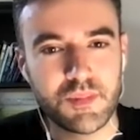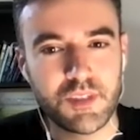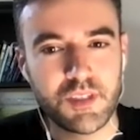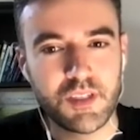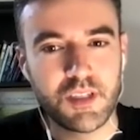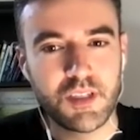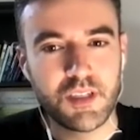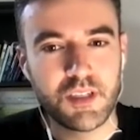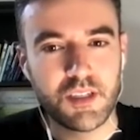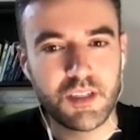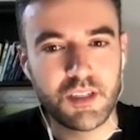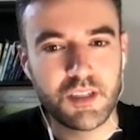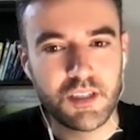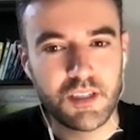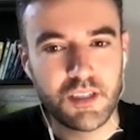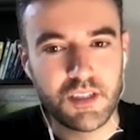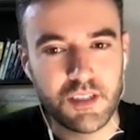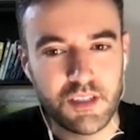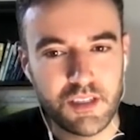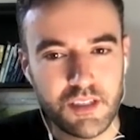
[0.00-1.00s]
this
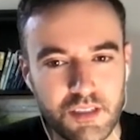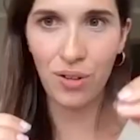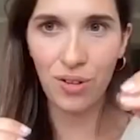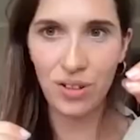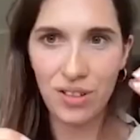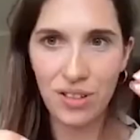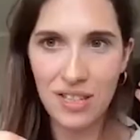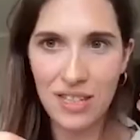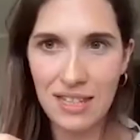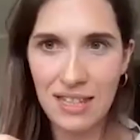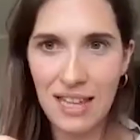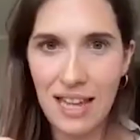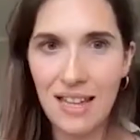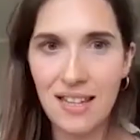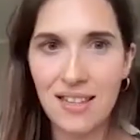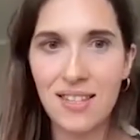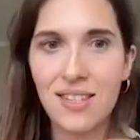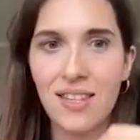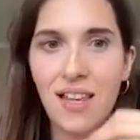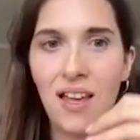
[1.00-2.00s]
specific audience
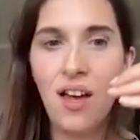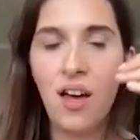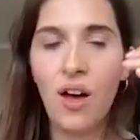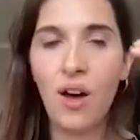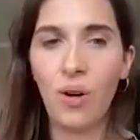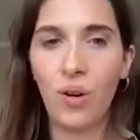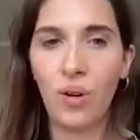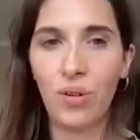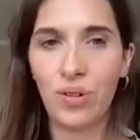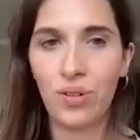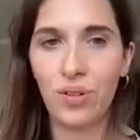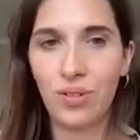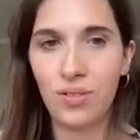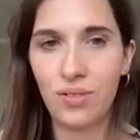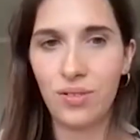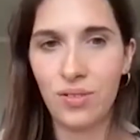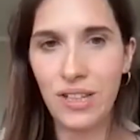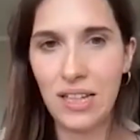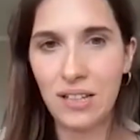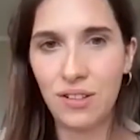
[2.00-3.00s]
that's on
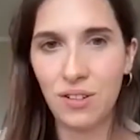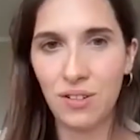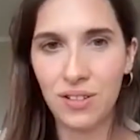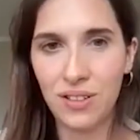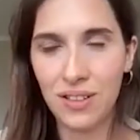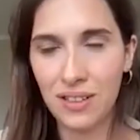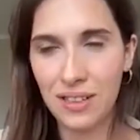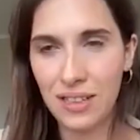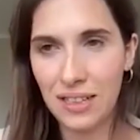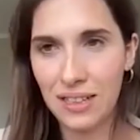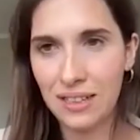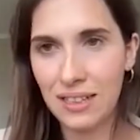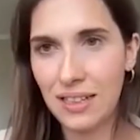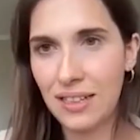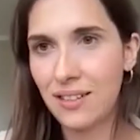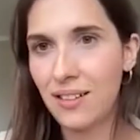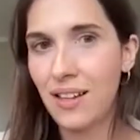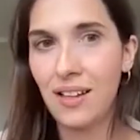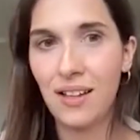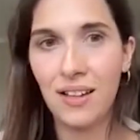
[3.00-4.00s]
TikTok and
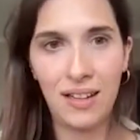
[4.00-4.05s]
LinkedIn